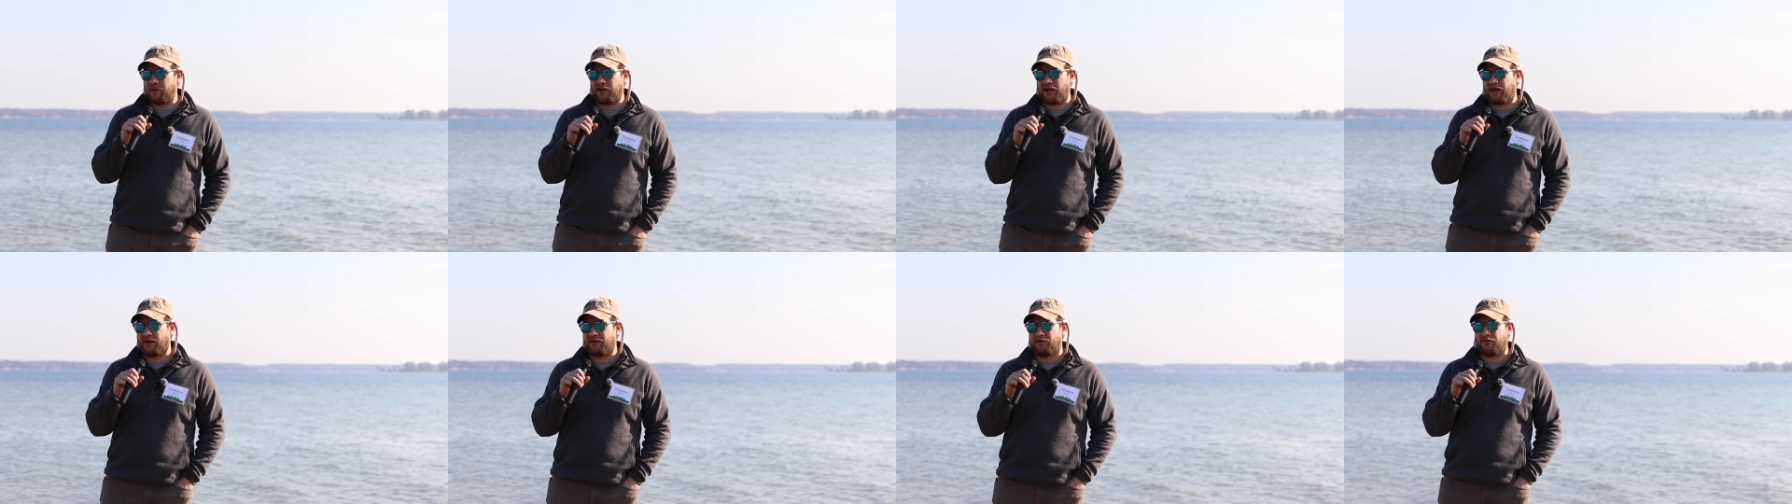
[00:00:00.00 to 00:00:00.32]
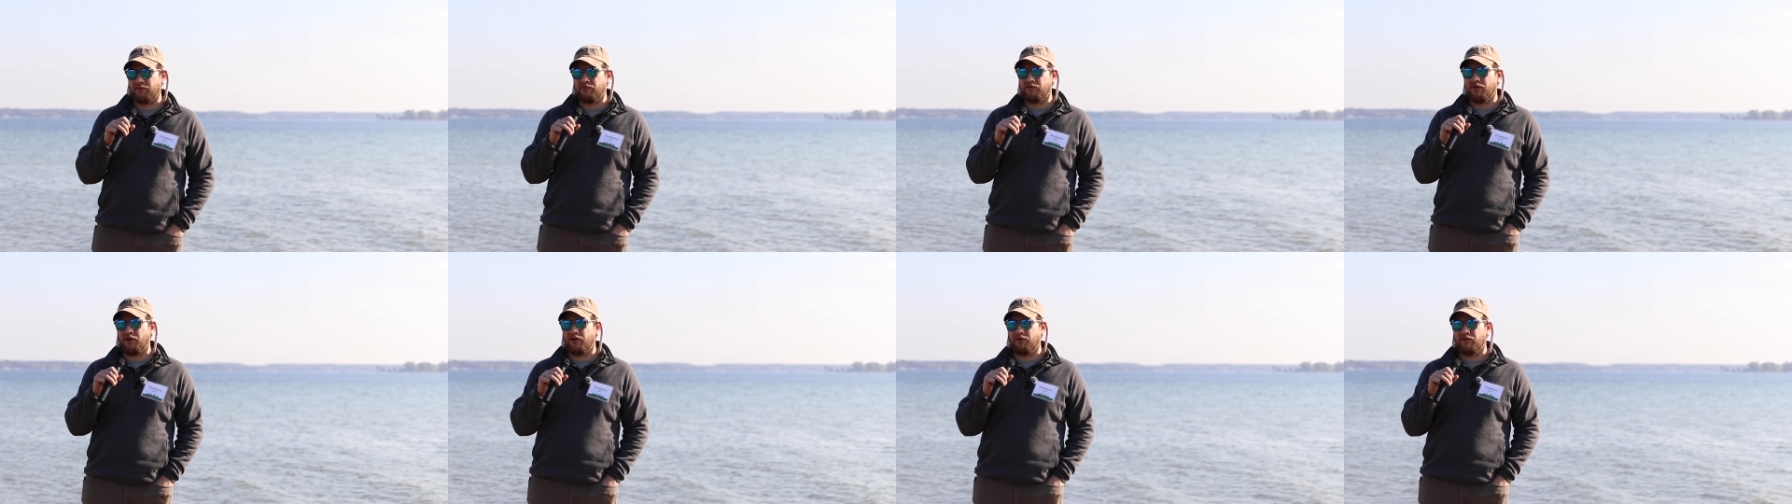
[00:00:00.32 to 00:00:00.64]
but I
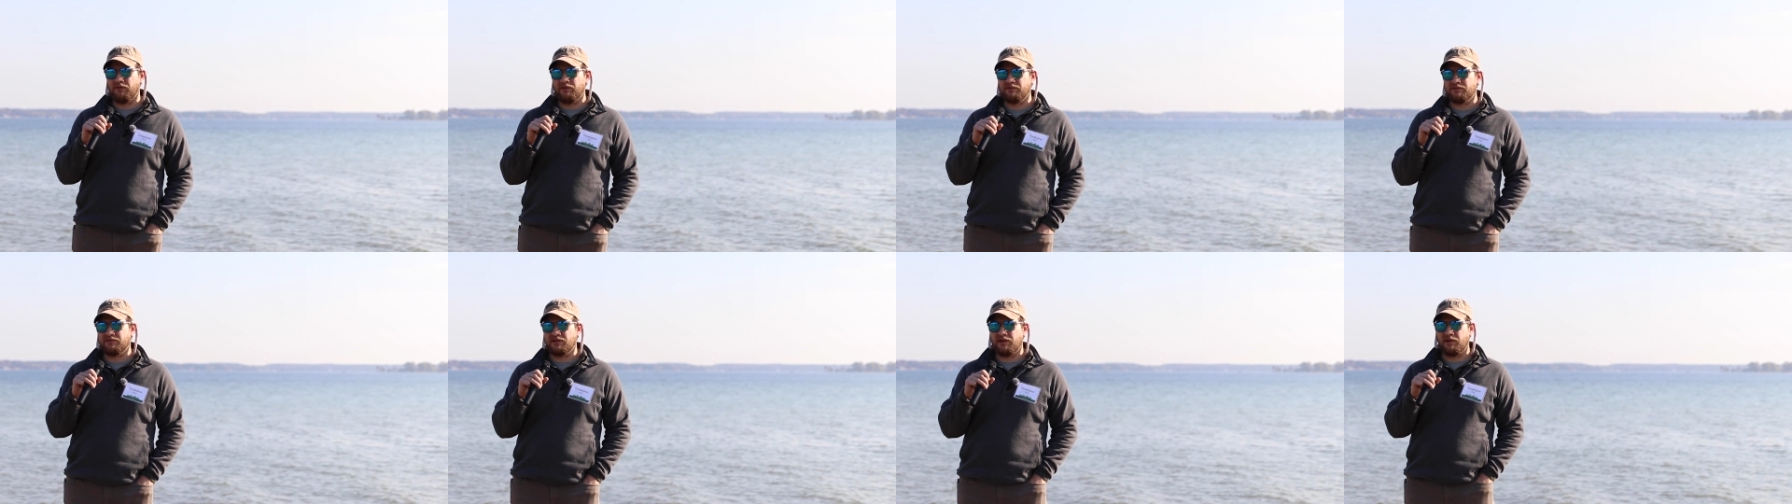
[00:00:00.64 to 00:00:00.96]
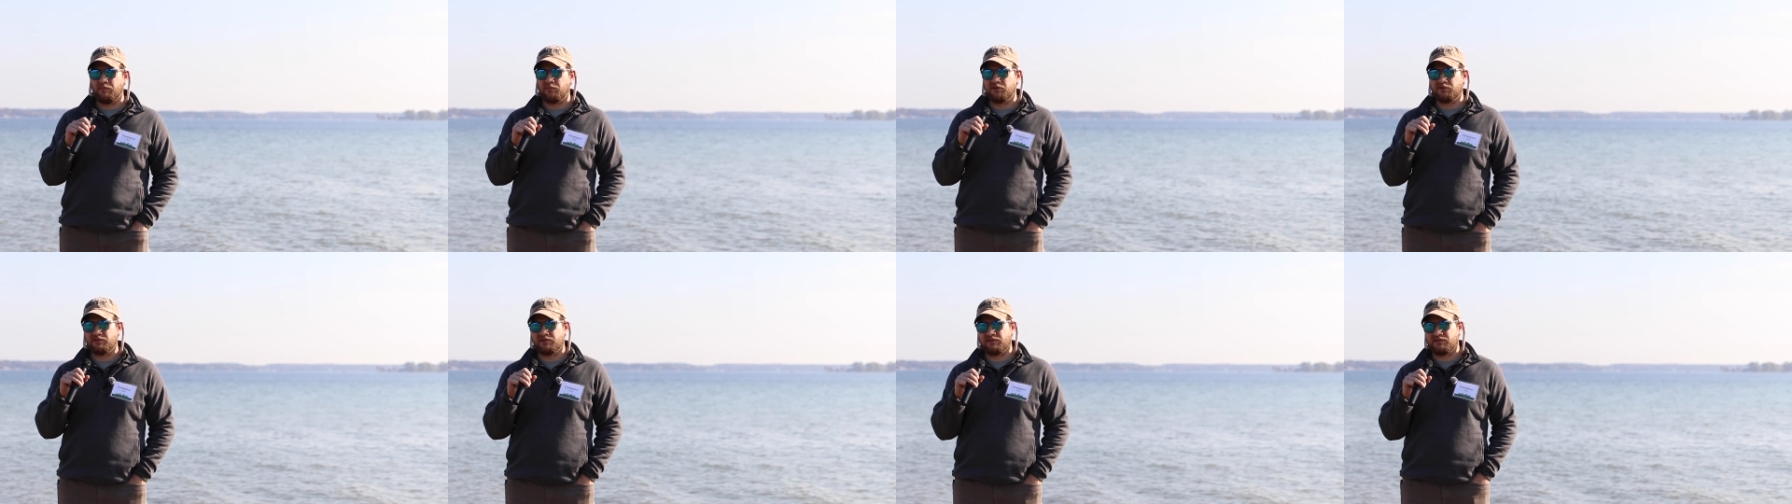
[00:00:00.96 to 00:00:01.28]
don't know those
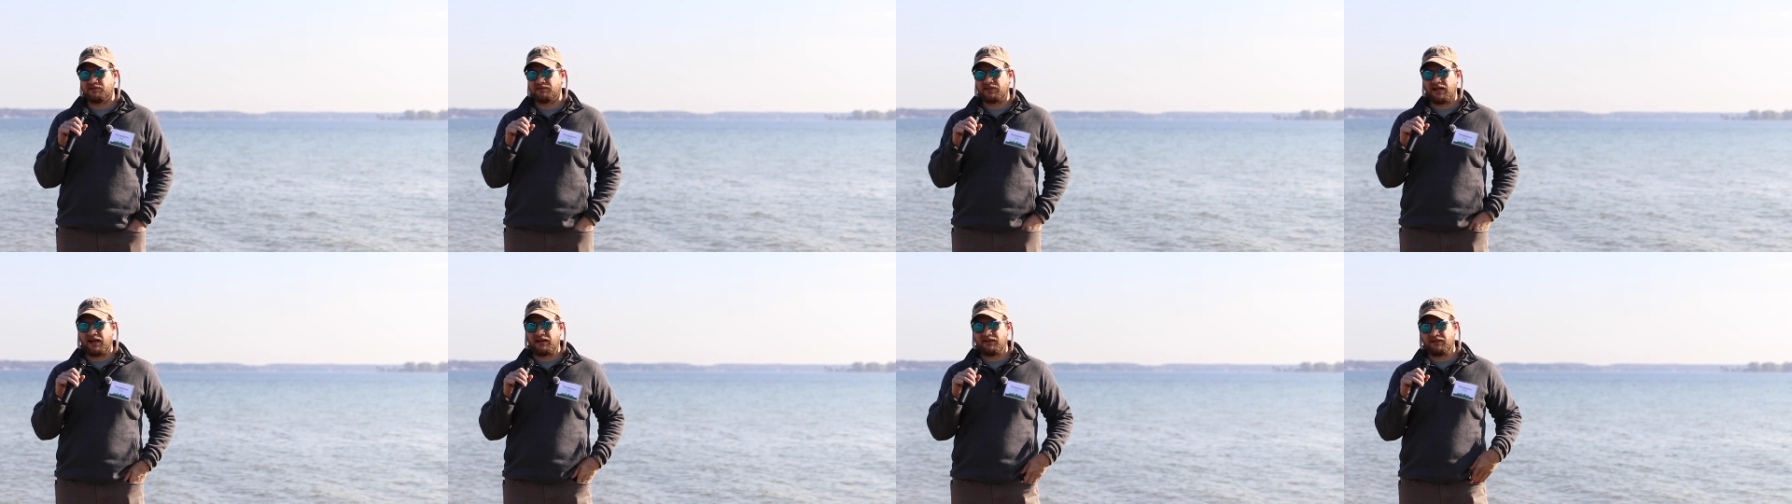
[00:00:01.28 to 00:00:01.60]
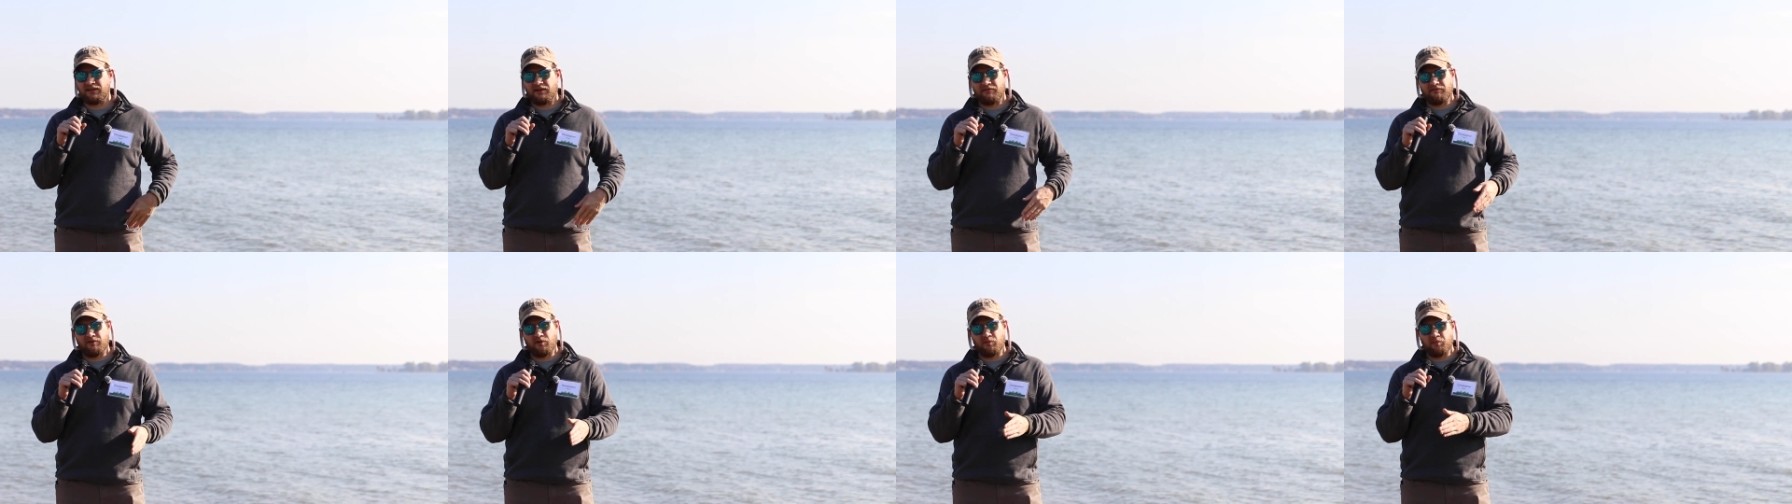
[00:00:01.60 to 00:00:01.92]
numbers
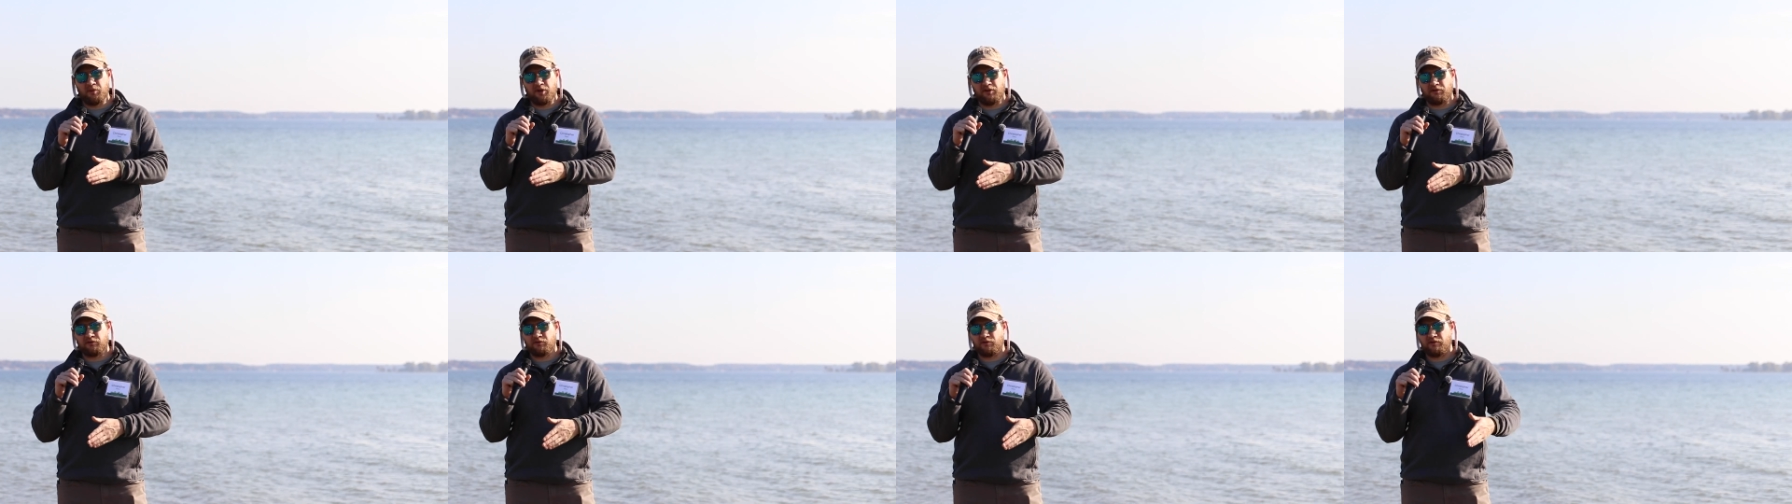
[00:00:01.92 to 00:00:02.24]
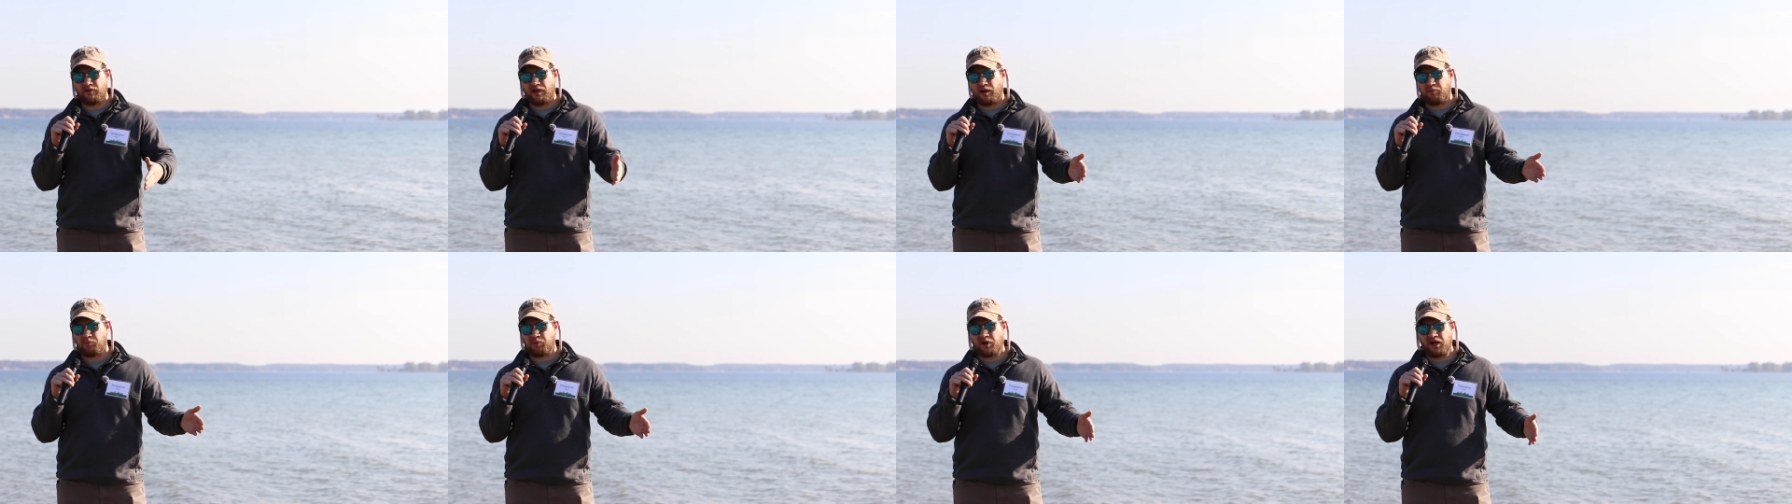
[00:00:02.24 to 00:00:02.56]
exactly. I've never been
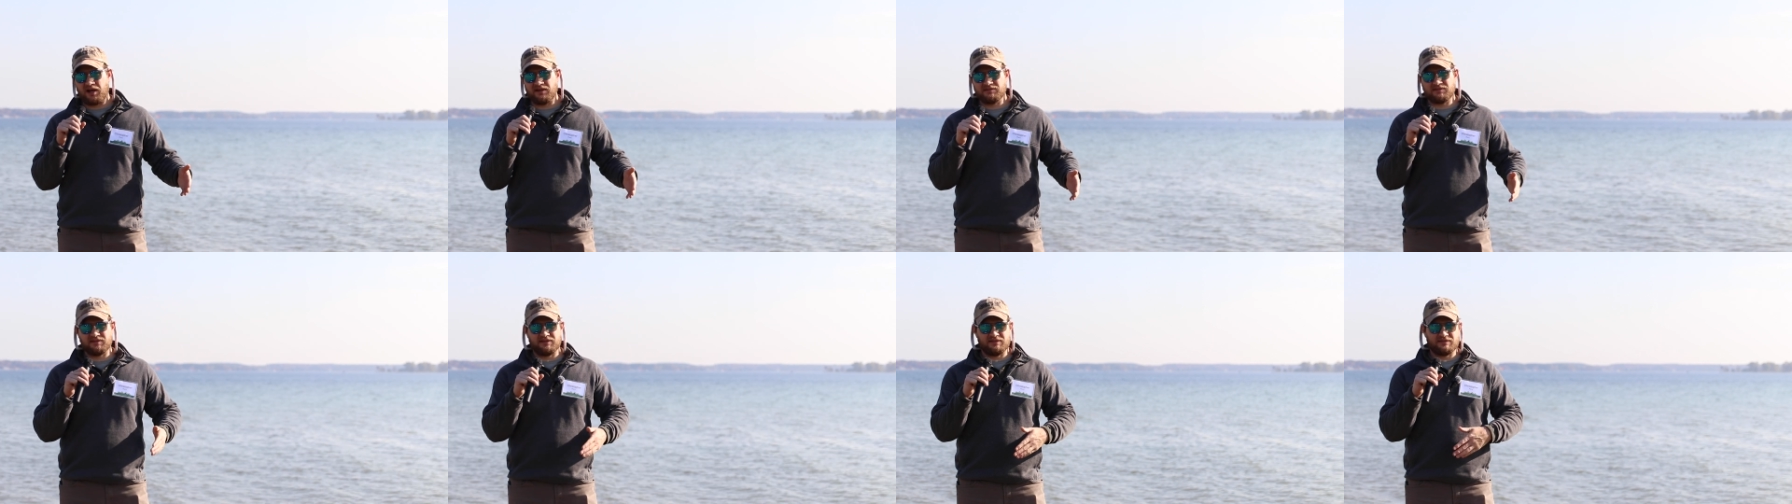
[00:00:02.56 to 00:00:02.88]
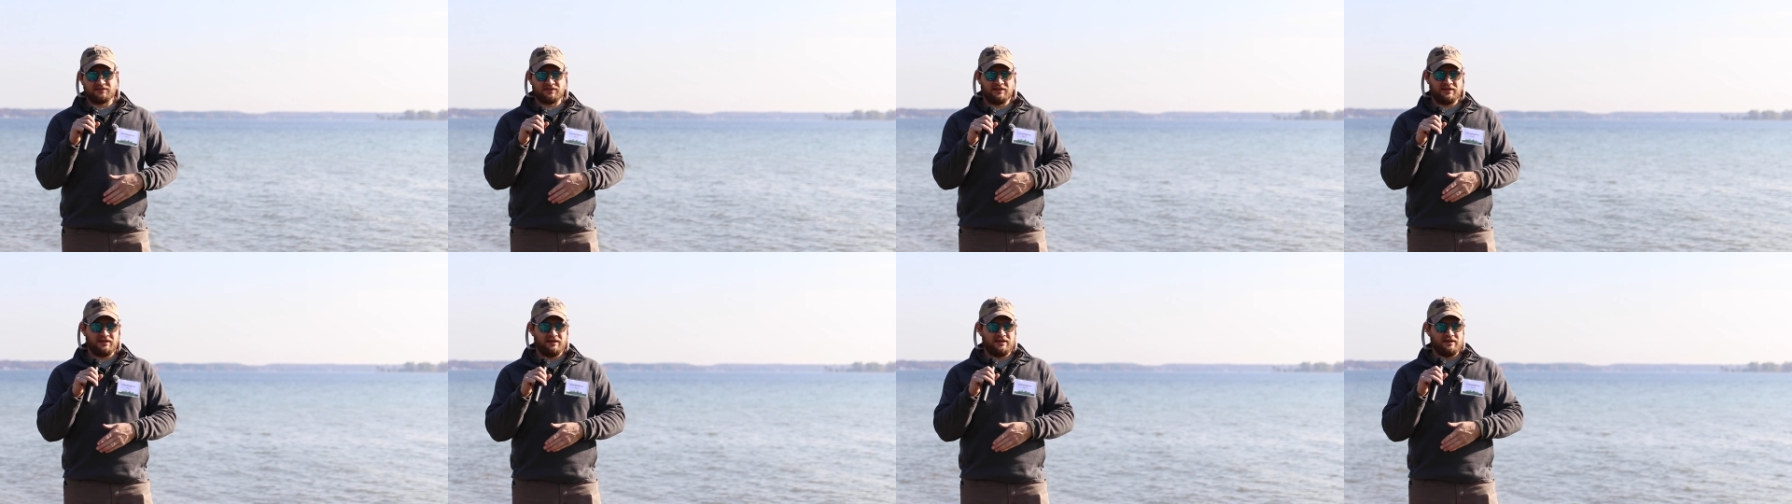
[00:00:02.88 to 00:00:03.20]
through that
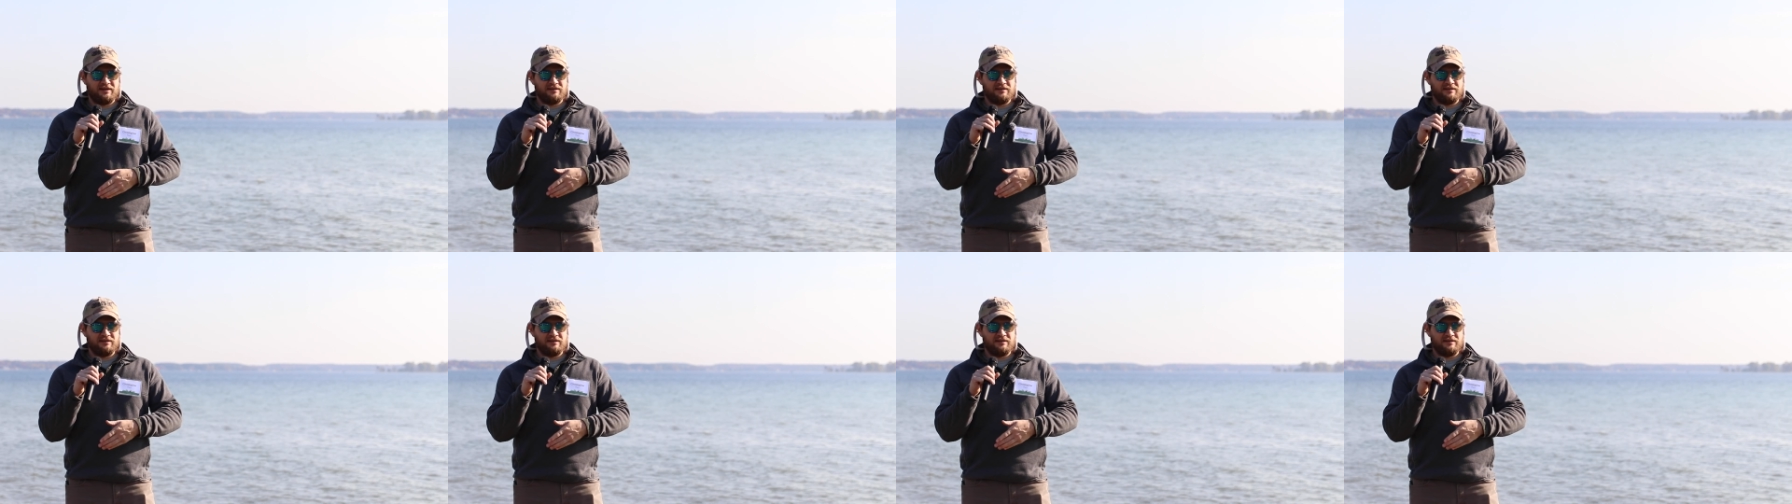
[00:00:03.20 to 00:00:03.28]
process.